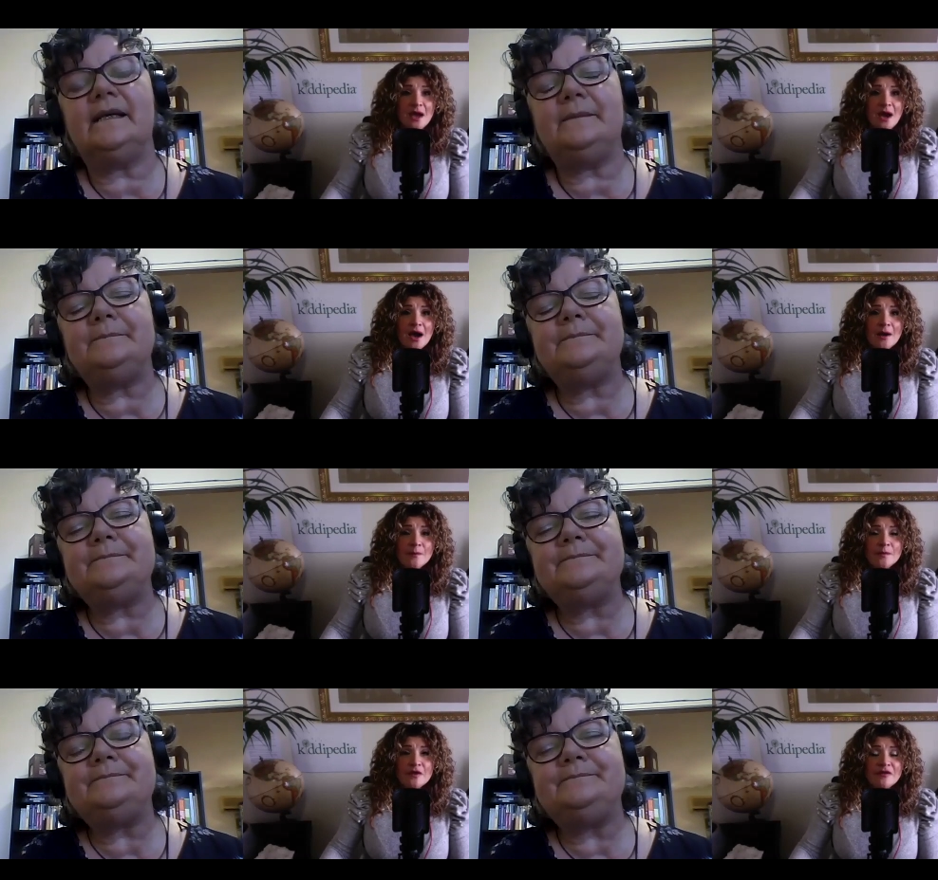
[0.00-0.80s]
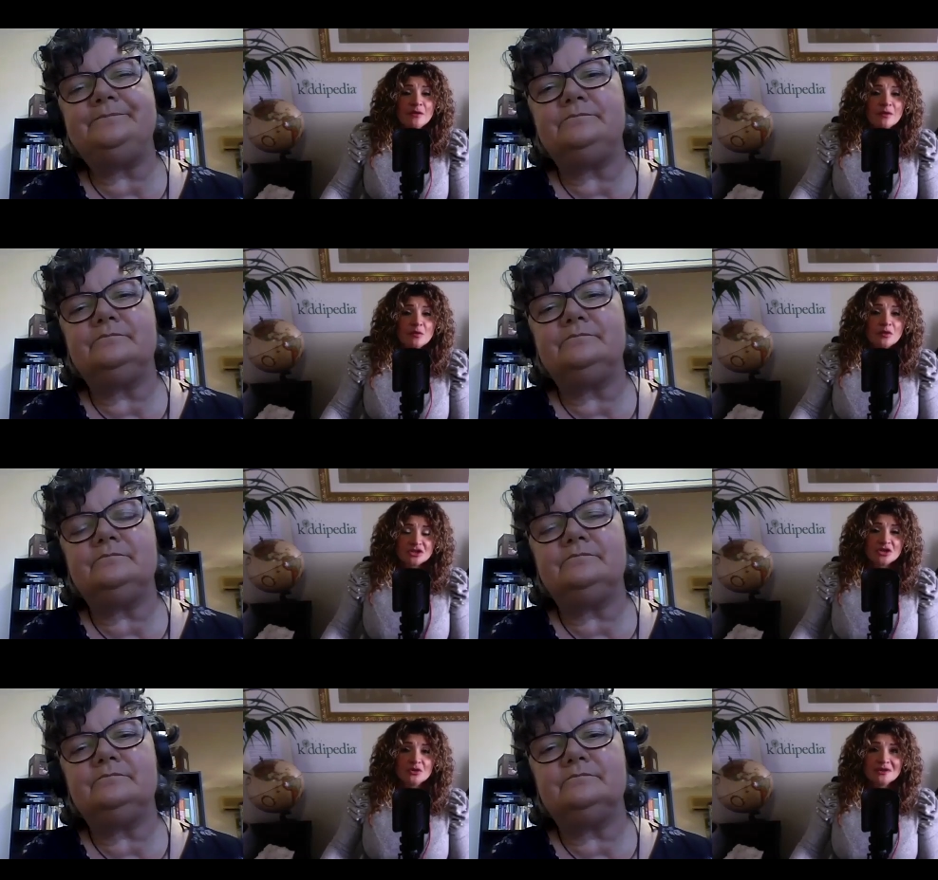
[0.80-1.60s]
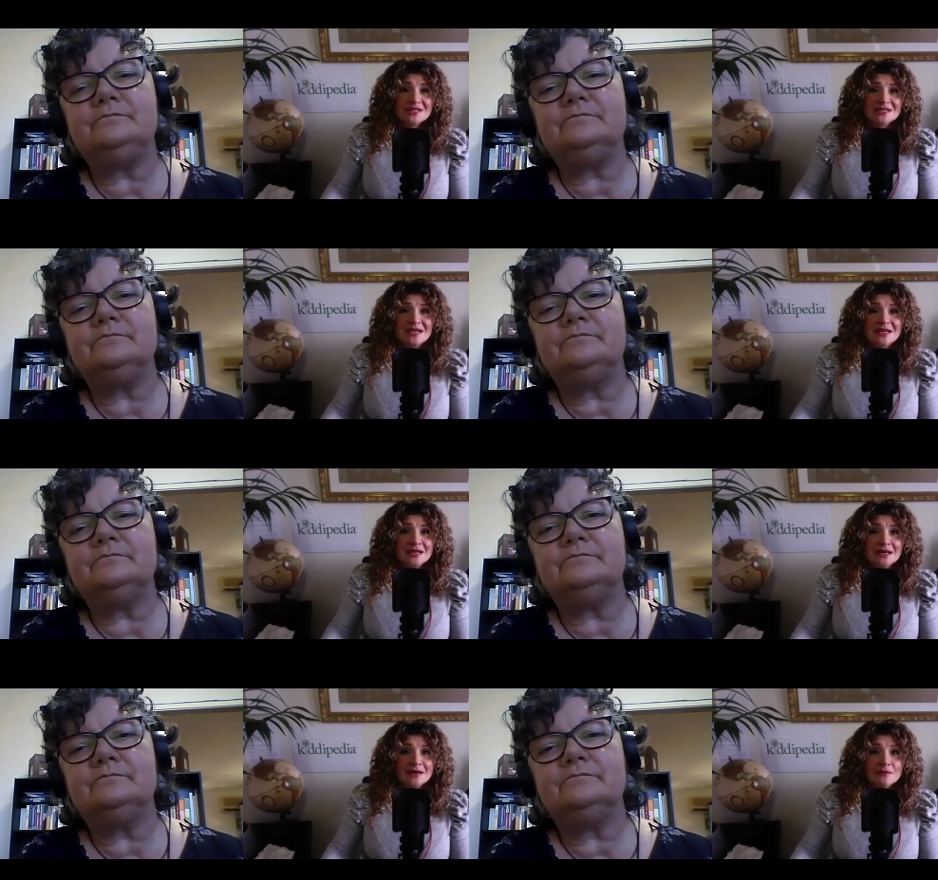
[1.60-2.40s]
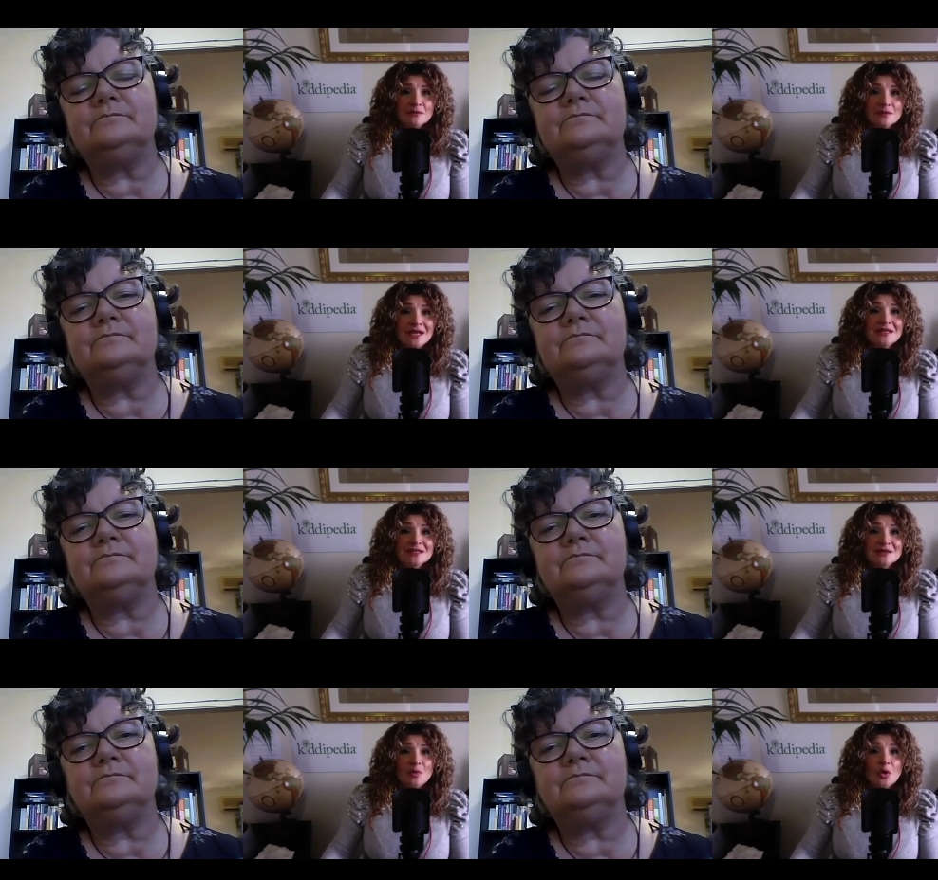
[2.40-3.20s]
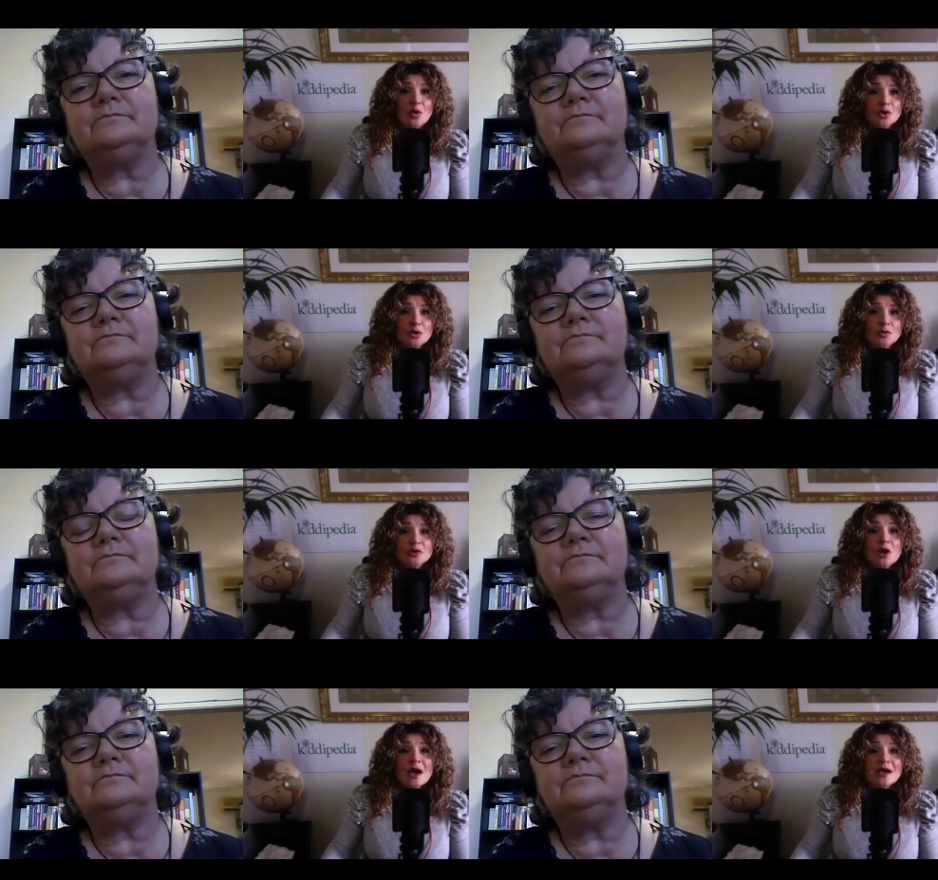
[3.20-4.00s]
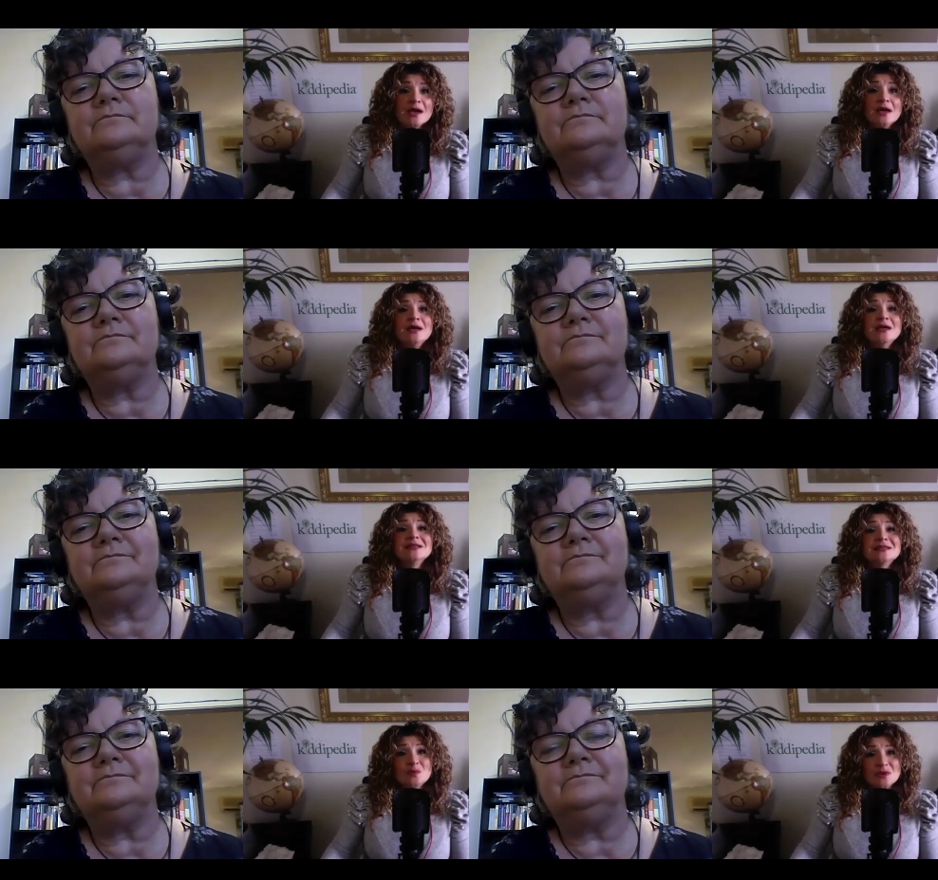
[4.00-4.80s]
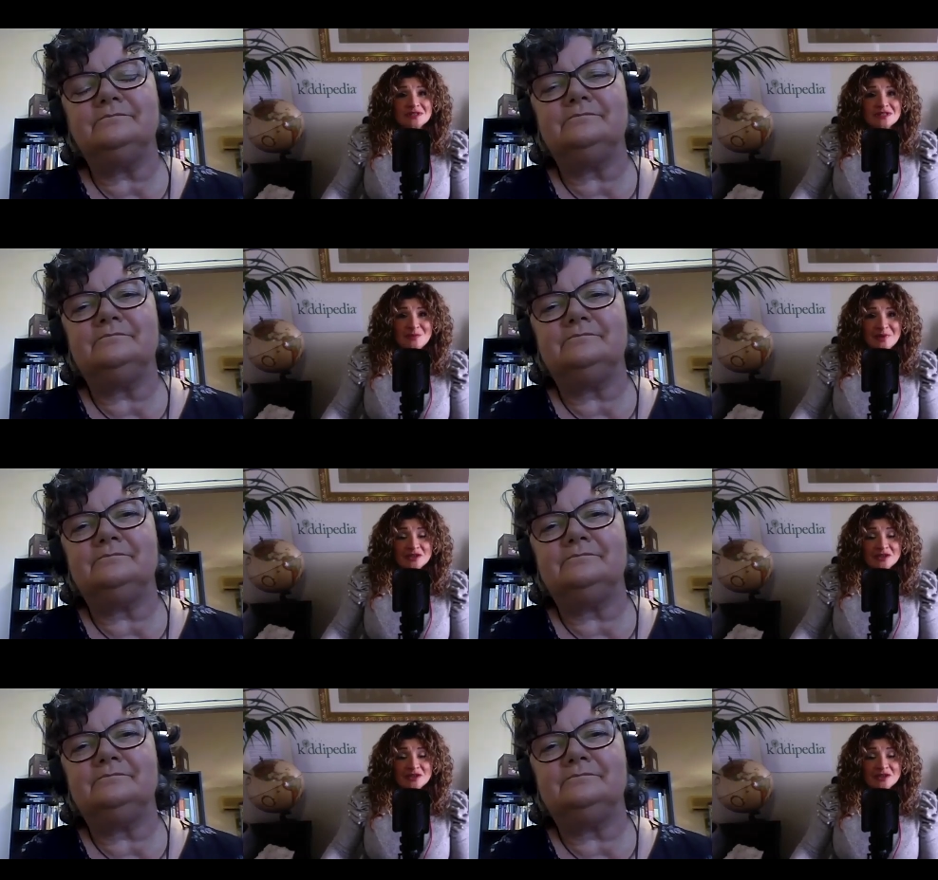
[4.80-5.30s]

Speaker 1: um, if anyone watching or listening um, needs support or would like someone to speak